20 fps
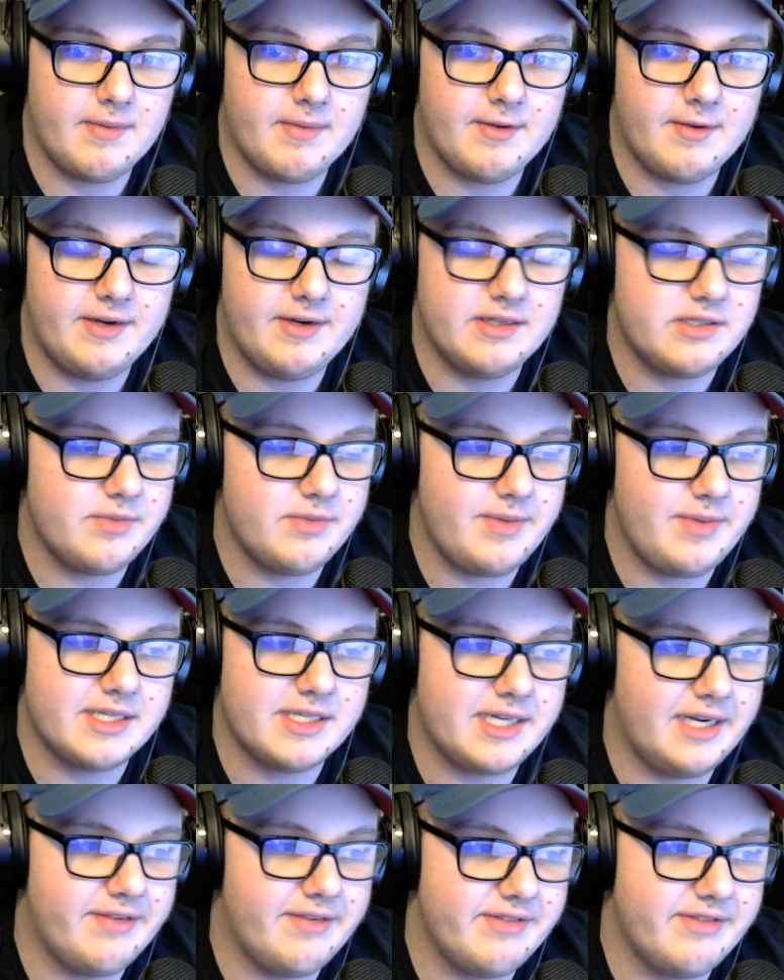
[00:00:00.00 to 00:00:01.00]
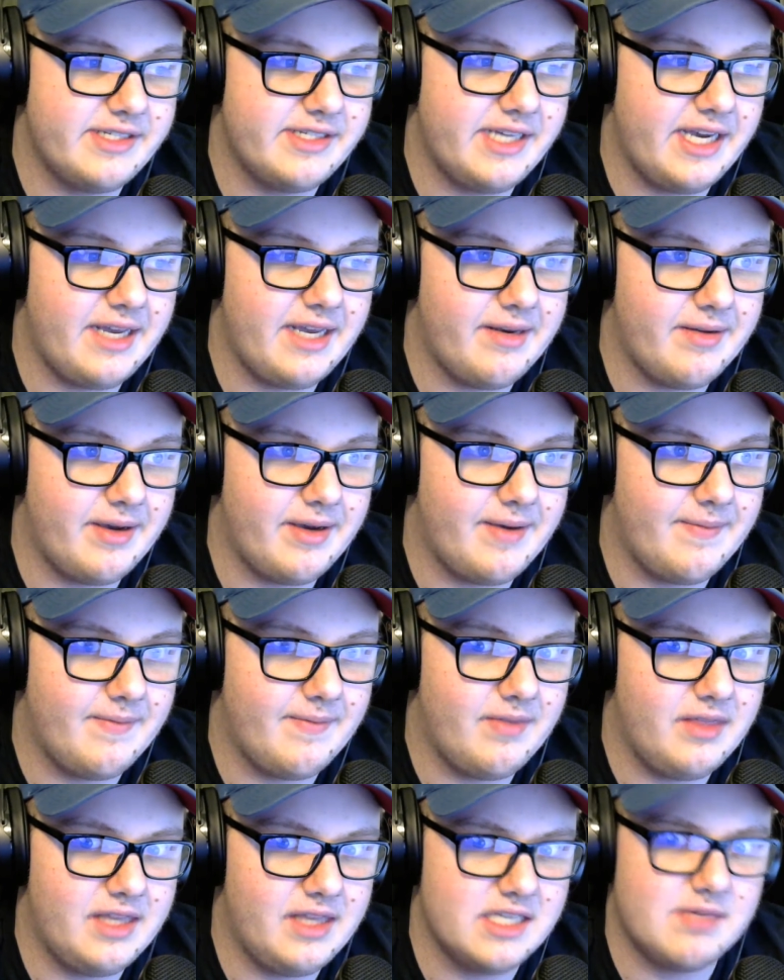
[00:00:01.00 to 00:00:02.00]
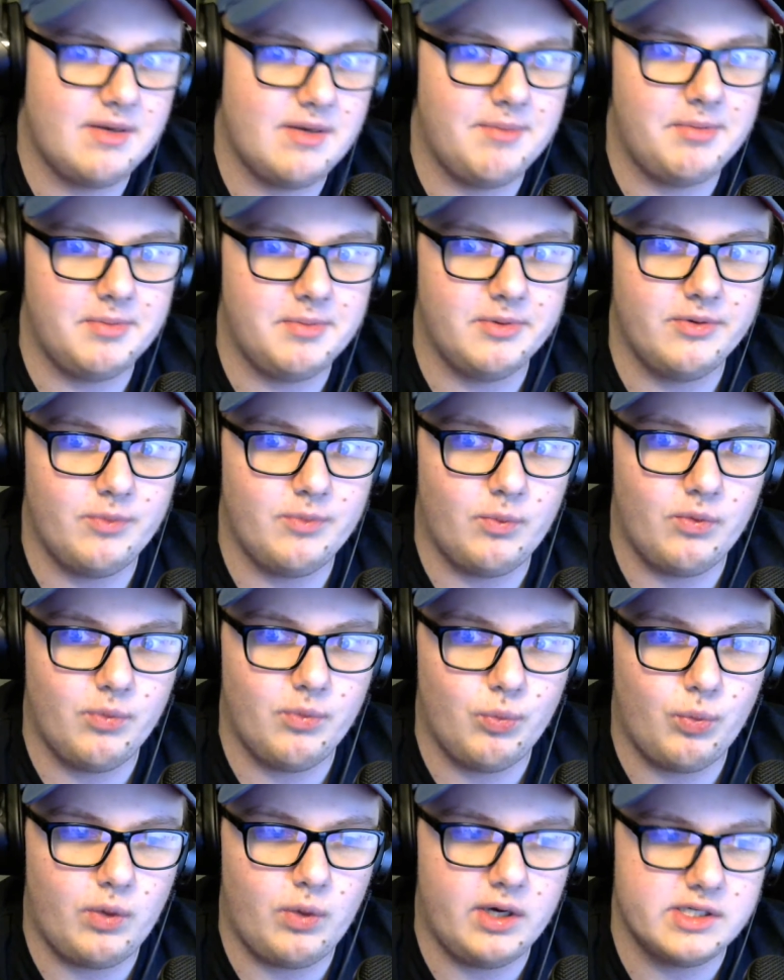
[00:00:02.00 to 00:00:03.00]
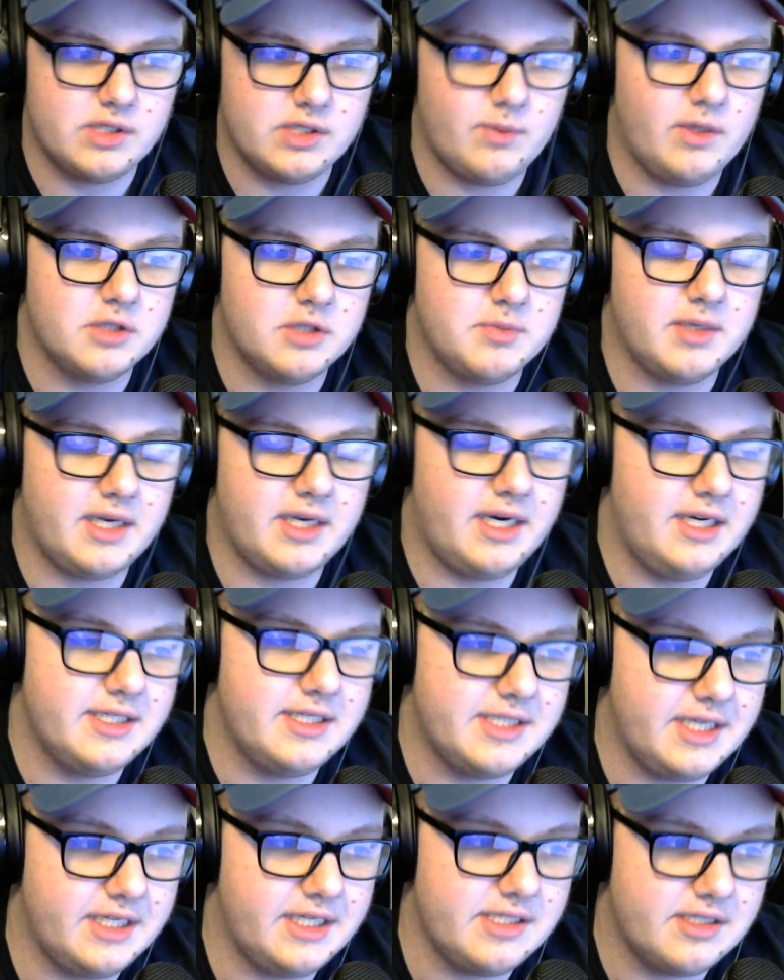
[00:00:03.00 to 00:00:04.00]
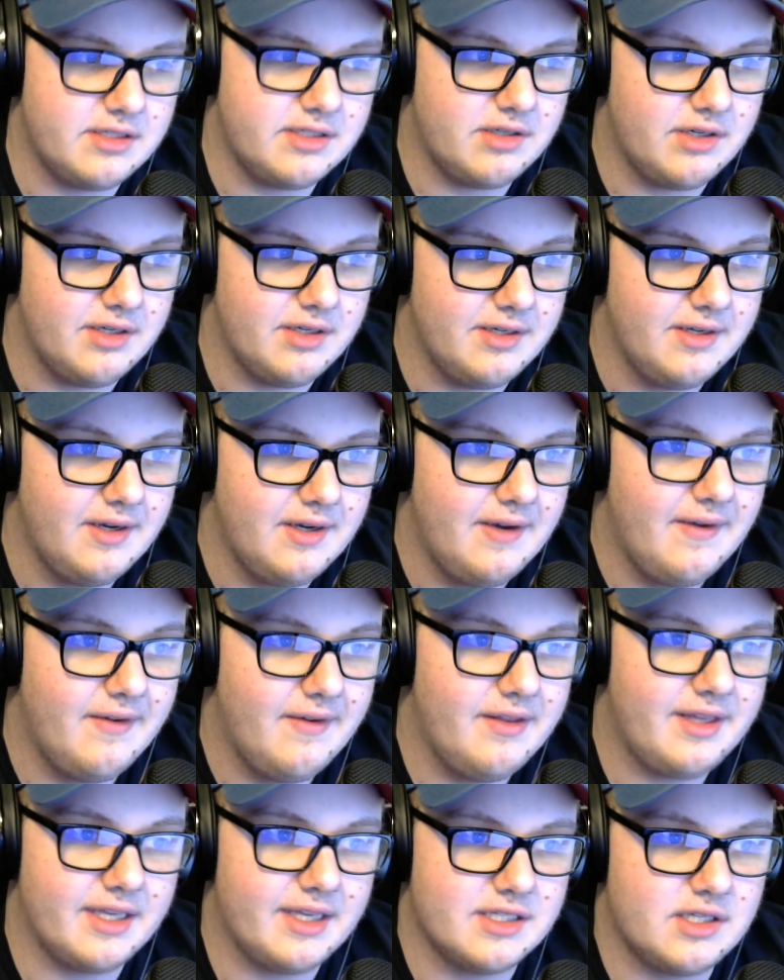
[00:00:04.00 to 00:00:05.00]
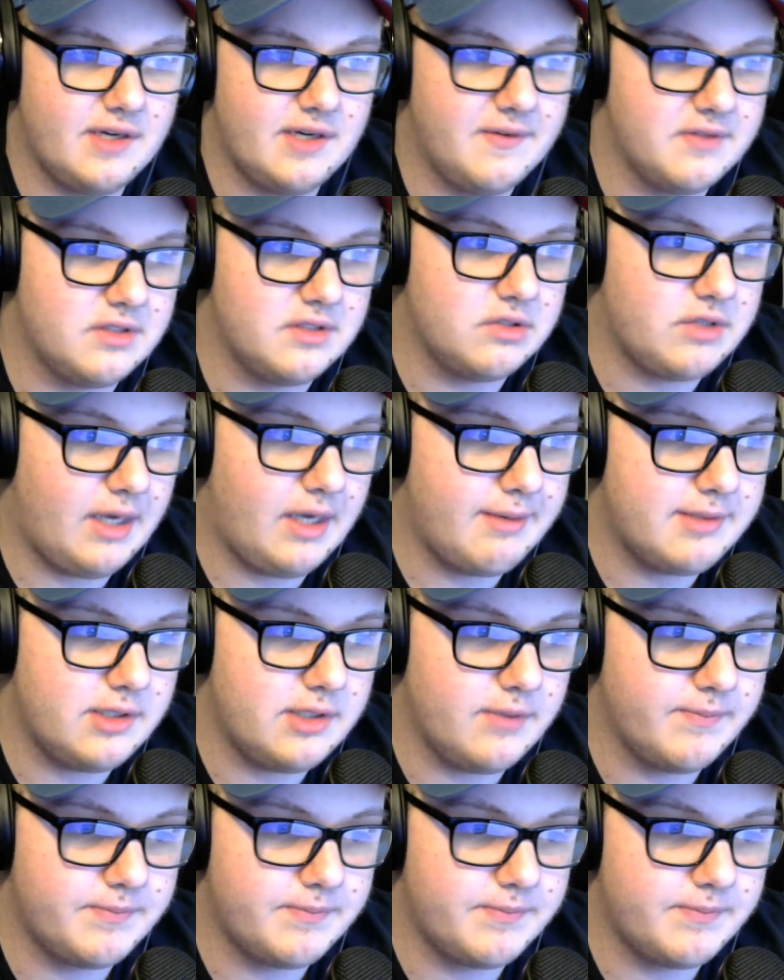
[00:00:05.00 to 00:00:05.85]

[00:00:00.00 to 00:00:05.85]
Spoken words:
All right, to me, it's kind of insane that this many people will want to watch my content or think it's going to subscribe to.